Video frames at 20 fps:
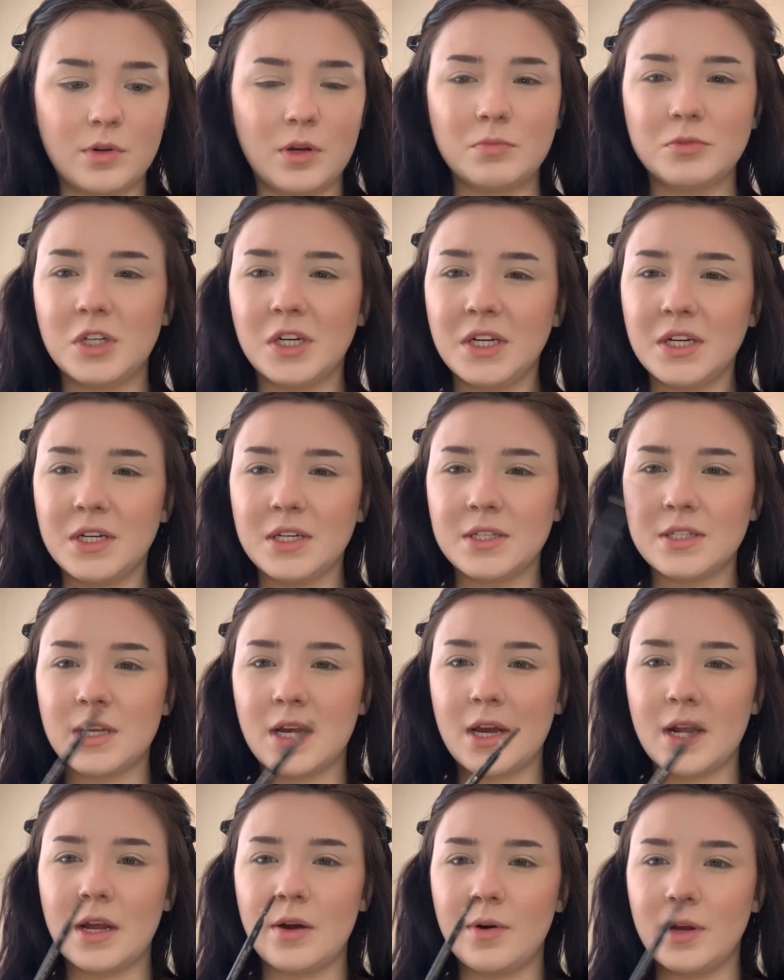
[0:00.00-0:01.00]
I'm trying to
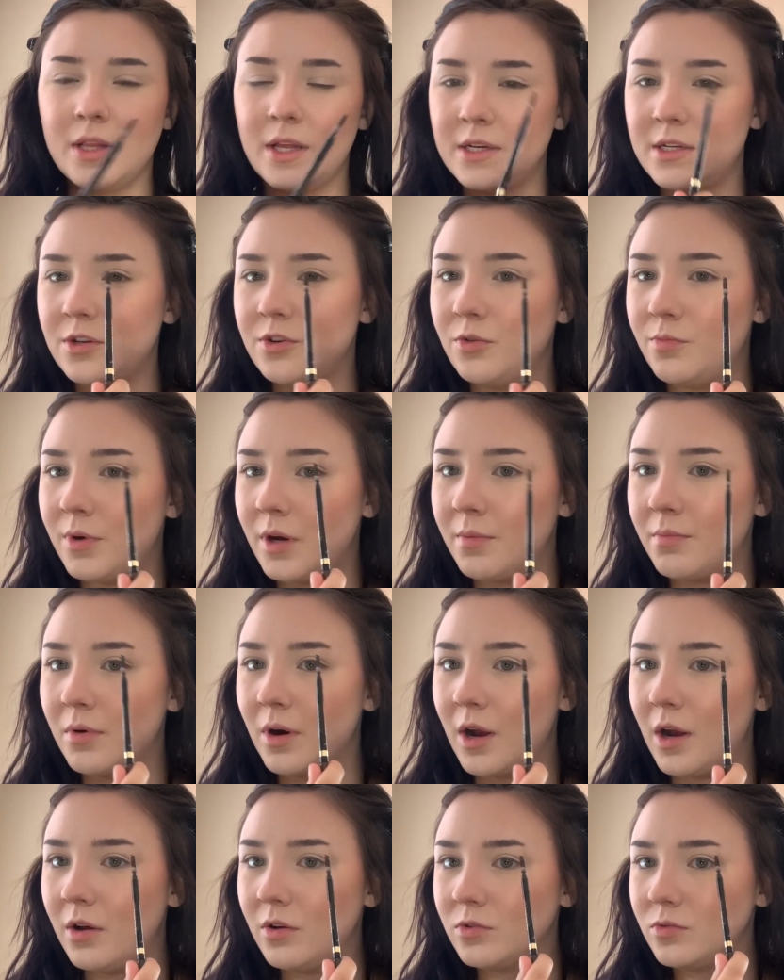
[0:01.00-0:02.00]
decide how I like to do my
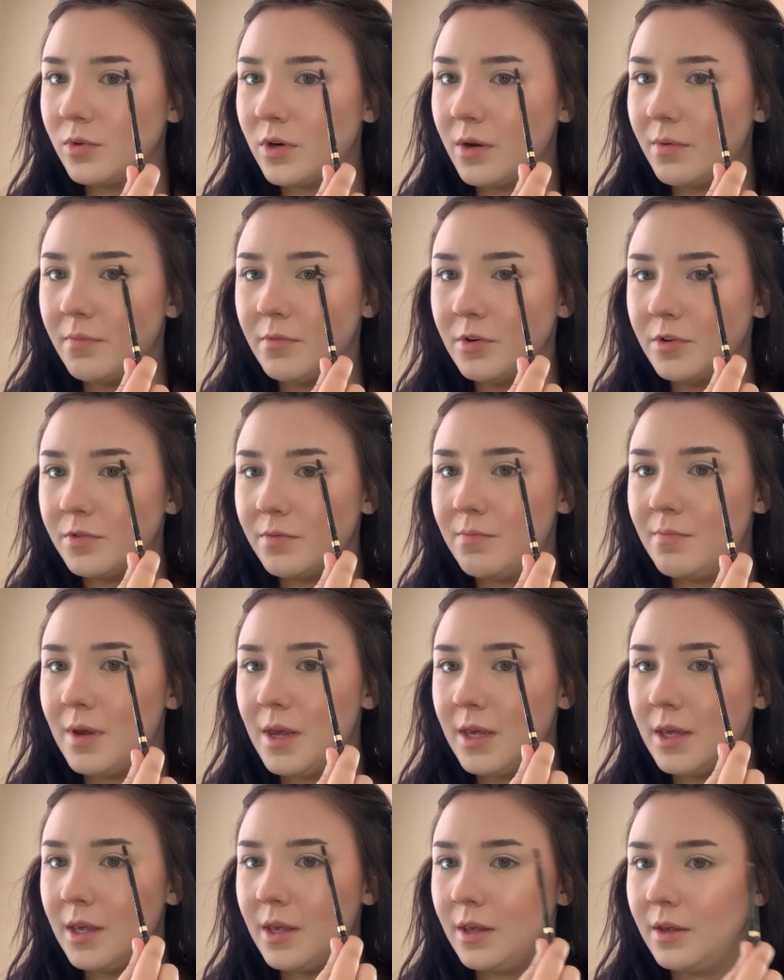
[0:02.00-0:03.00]
brows when I'm just
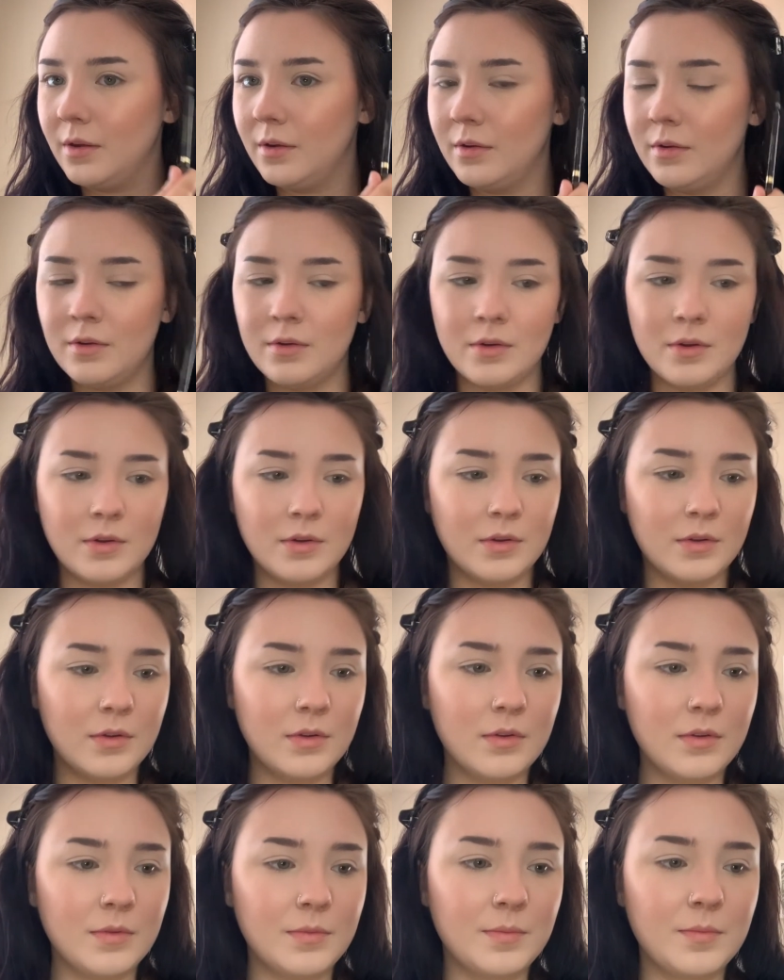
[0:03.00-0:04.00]
making
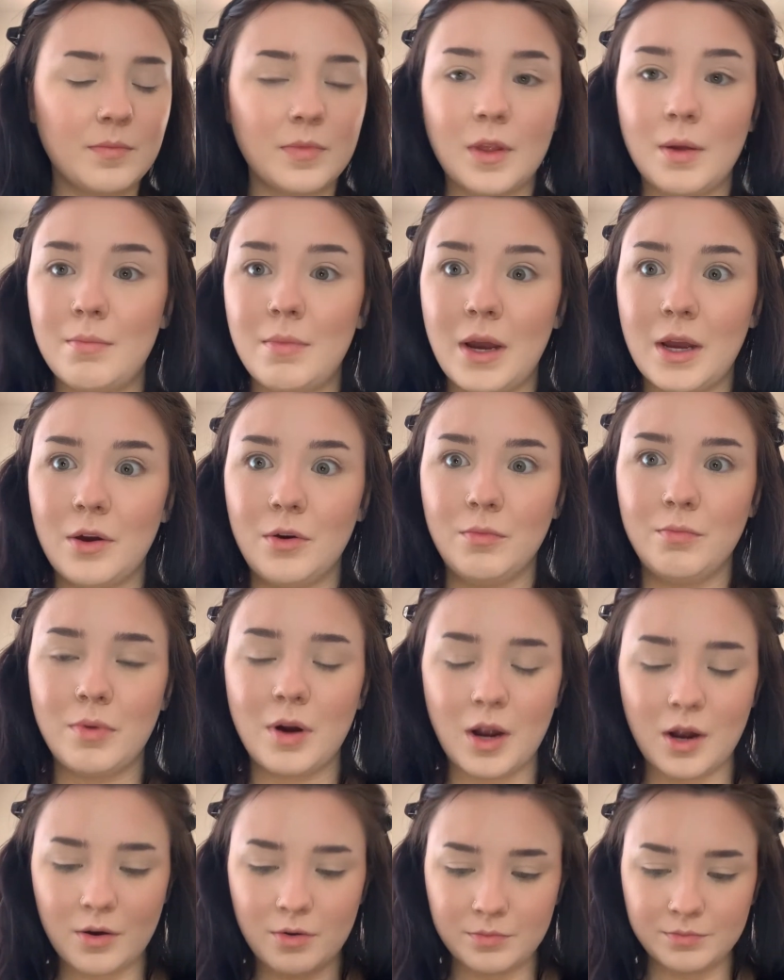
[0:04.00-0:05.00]
my own
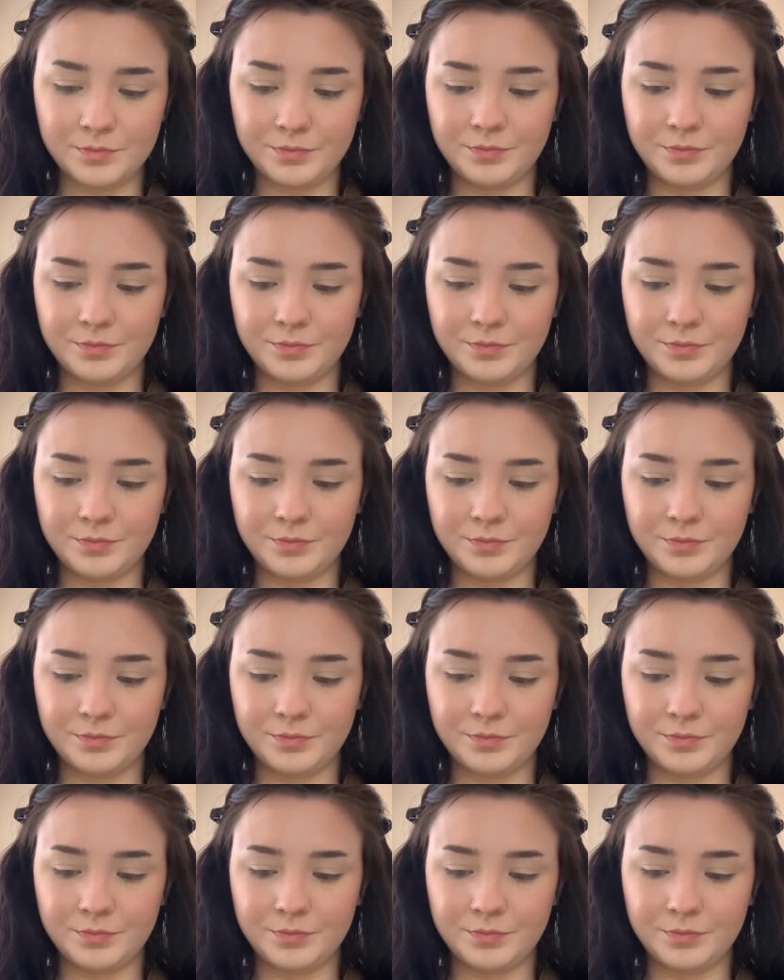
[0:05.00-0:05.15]
brow.